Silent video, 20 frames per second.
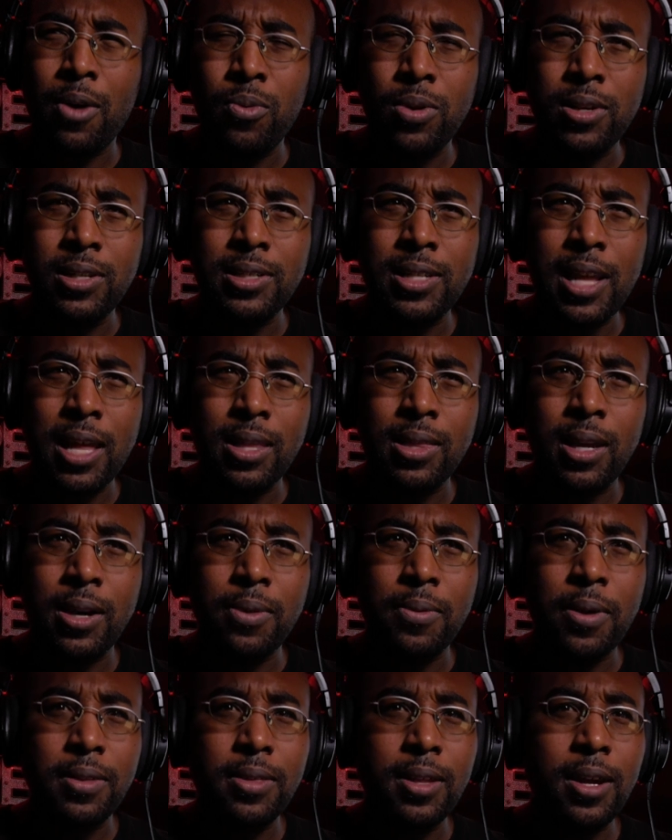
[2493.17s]
What is that thing
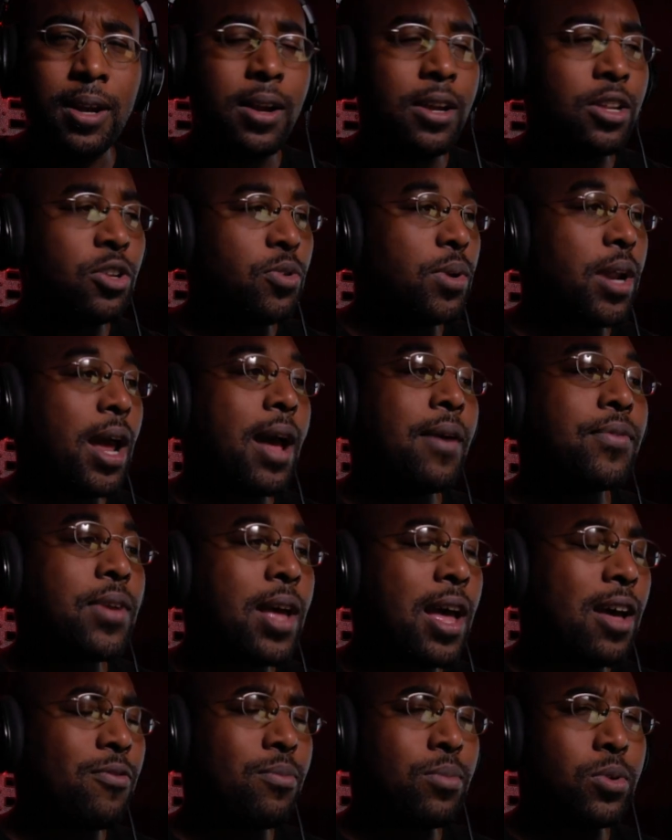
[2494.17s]
right there? And you would have to
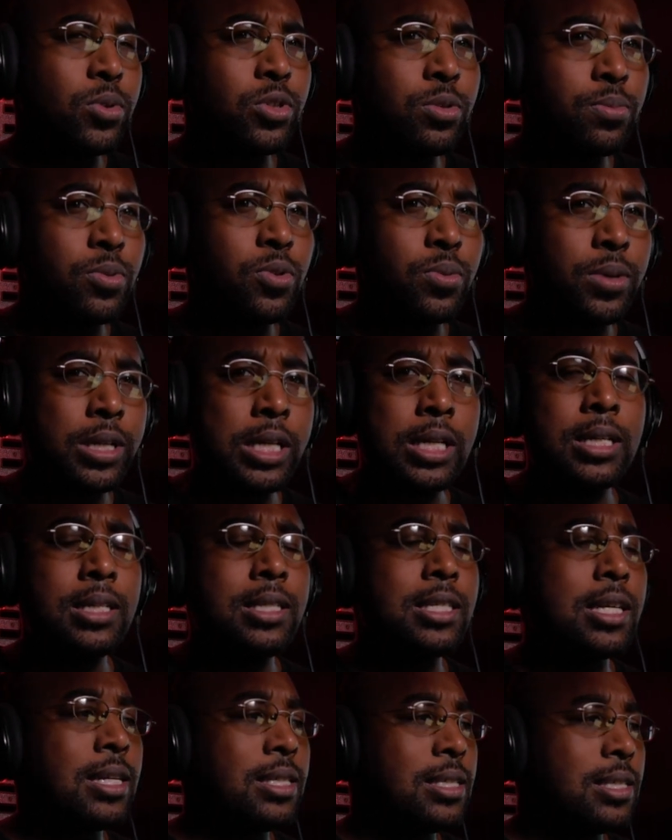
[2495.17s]
have multiple
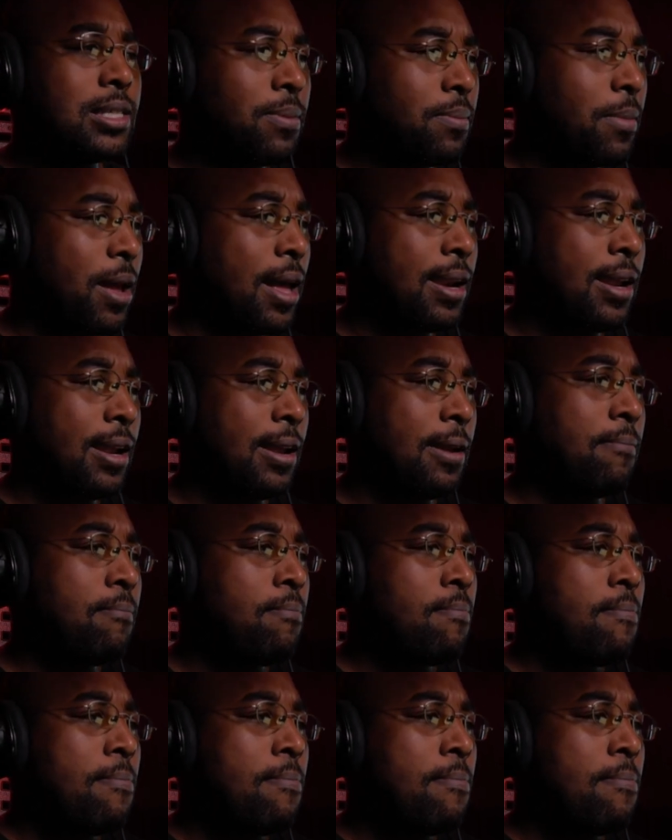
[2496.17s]
reads and somebody